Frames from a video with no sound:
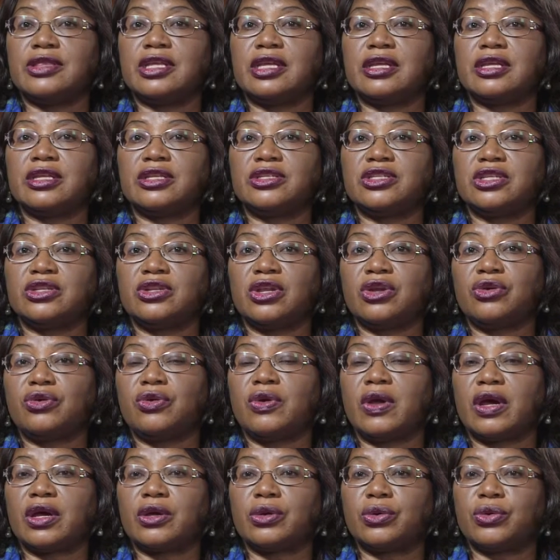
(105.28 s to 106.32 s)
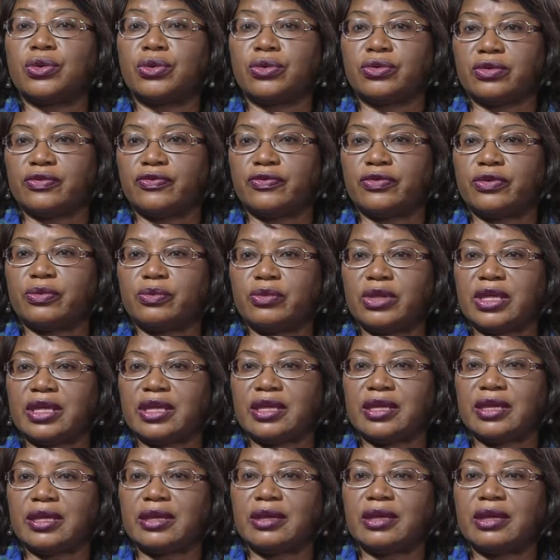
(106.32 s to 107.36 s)
The Denarau Accord, for
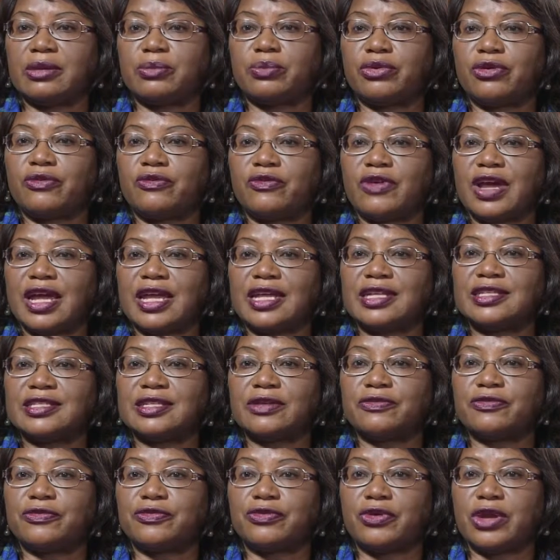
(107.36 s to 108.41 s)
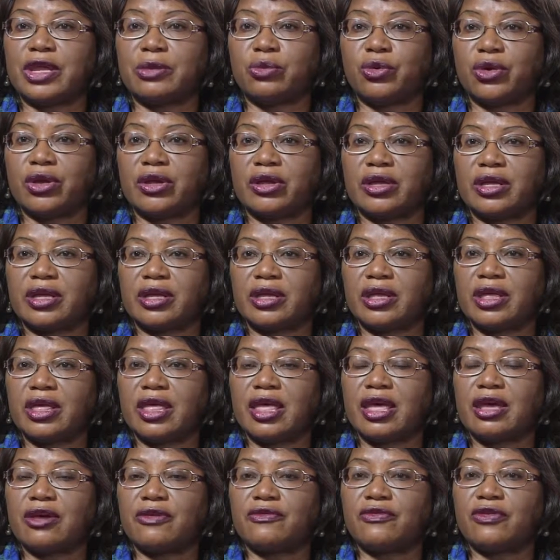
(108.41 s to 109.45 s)
me, provides a framework
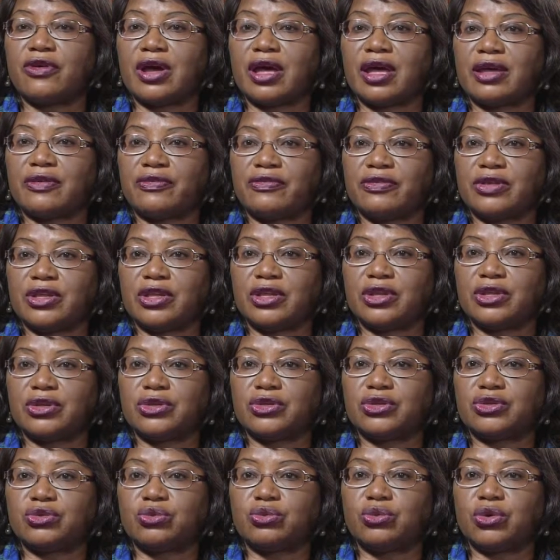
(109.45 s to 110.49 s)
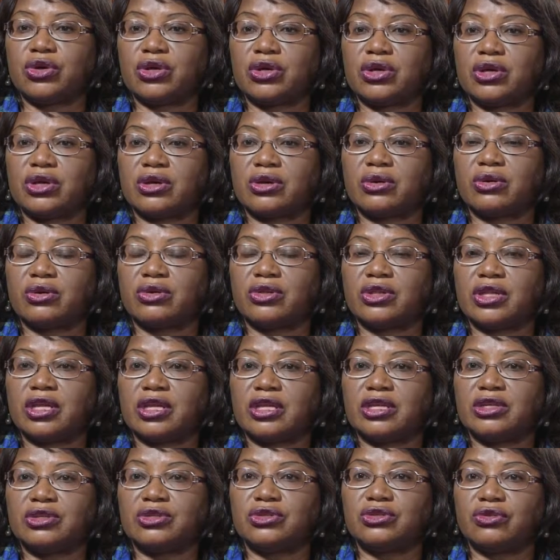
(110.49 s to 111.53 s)
for AFI to work on
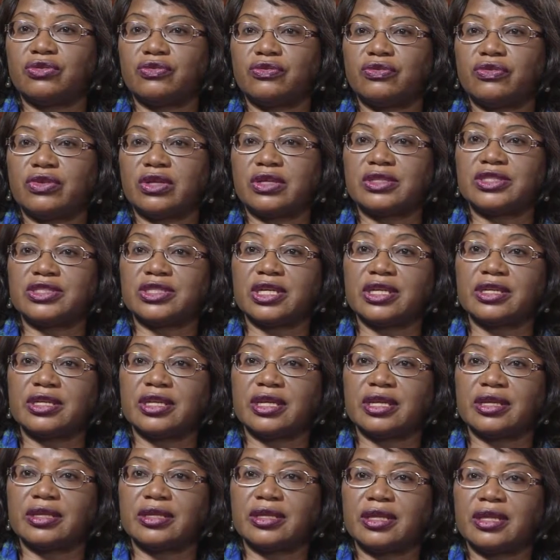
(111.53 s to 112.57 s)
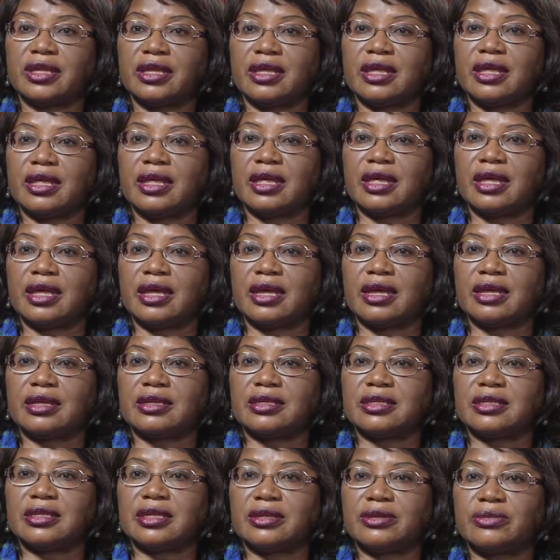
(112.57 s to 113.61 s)
the issue of gender
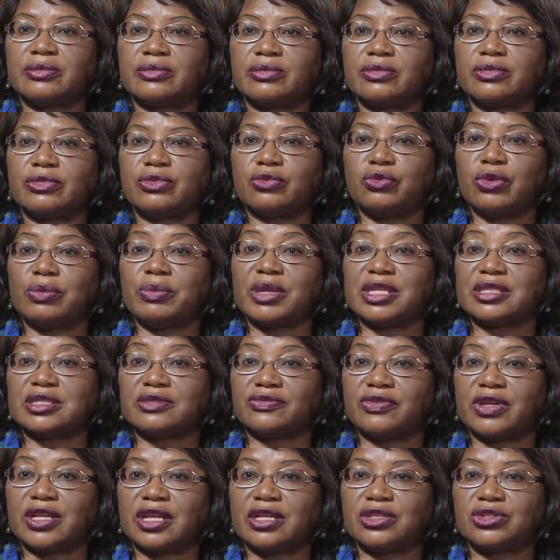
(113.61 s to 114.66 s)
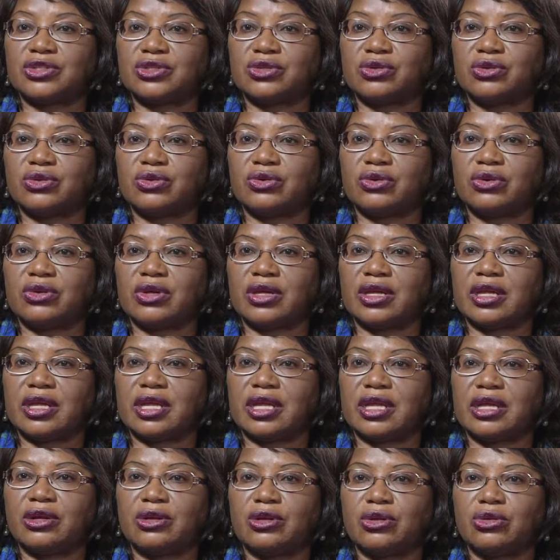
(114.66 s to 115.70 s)
and women's financial
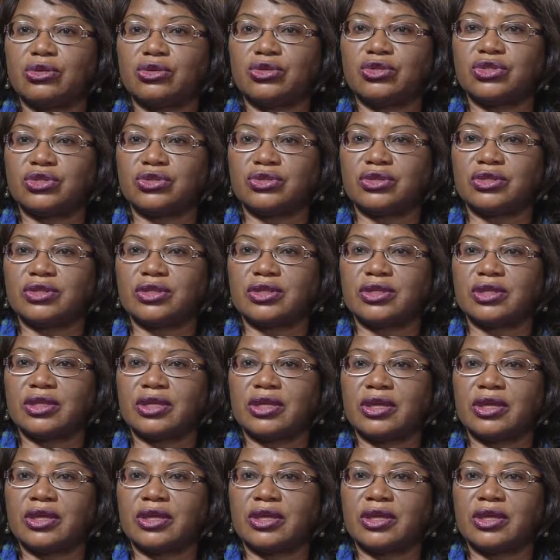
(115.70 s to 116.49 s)
inclusion.